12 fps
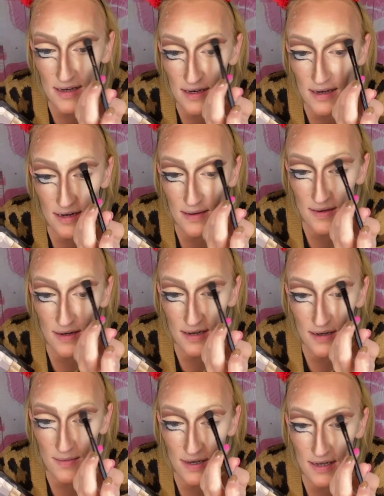And I'm going to
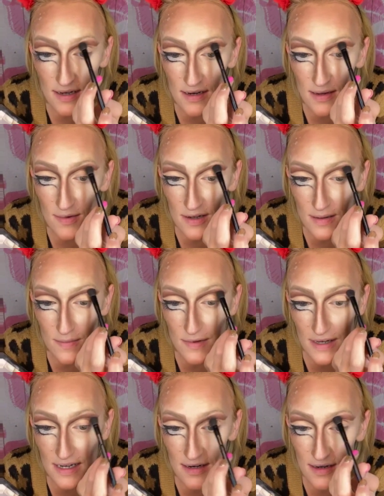come in and I'm going to
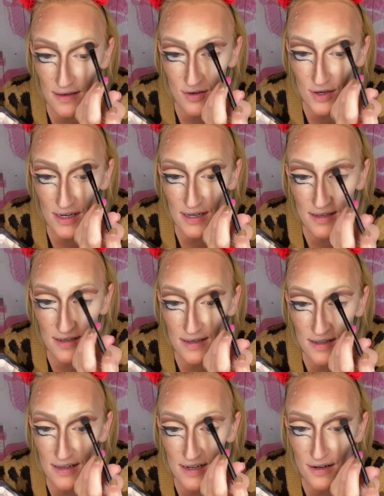blend just a
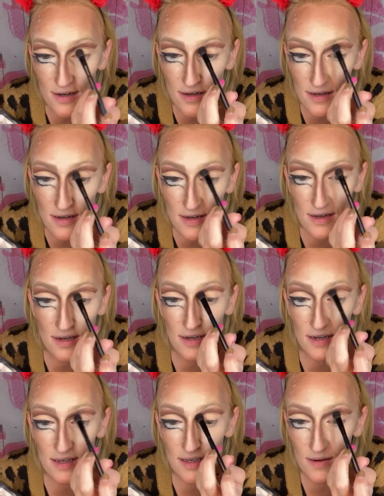little.
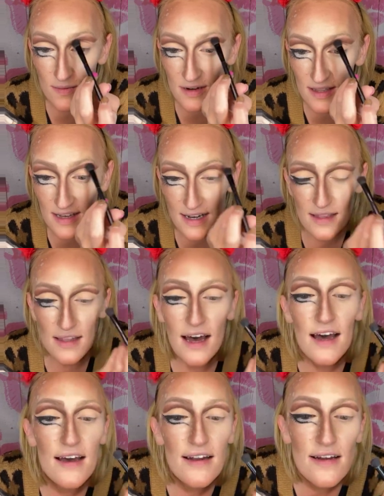Because I want that
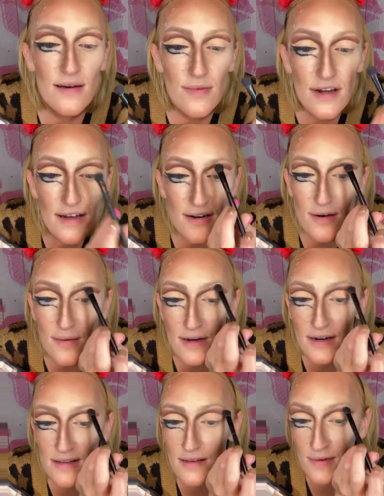line, but I don't want
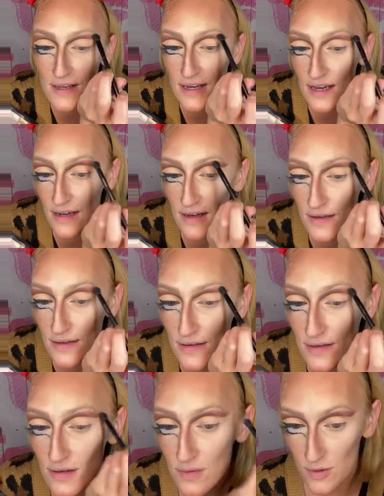it to be like
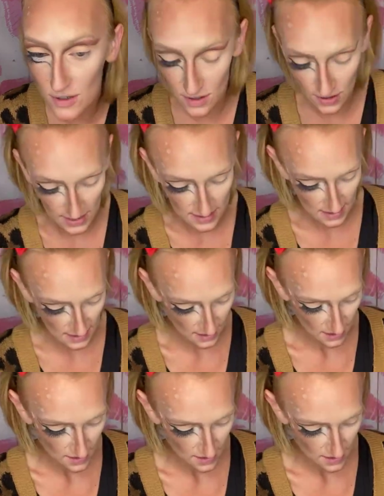super crazy.